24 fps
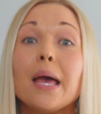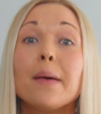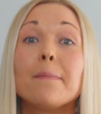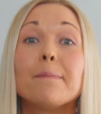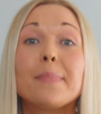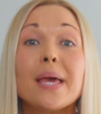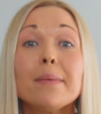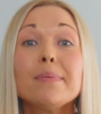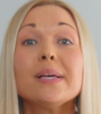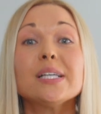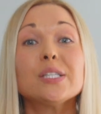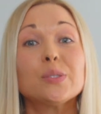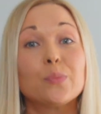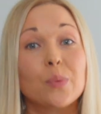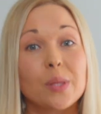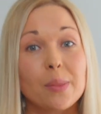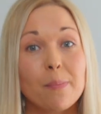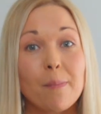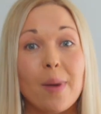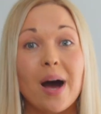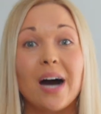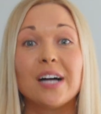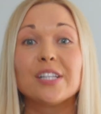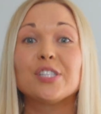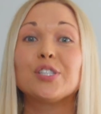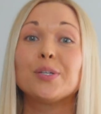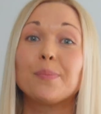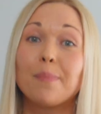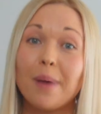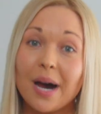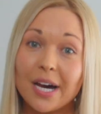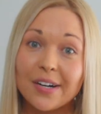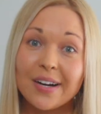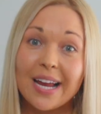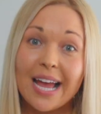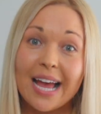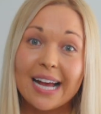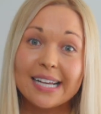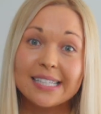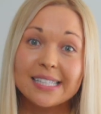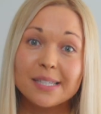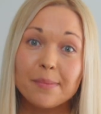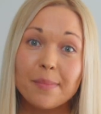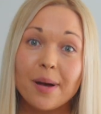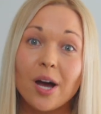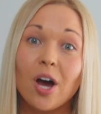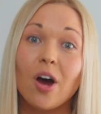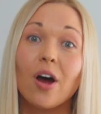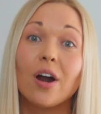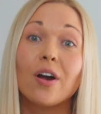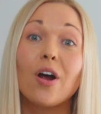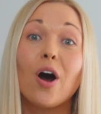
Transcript: Babies with mild to moderate eczema are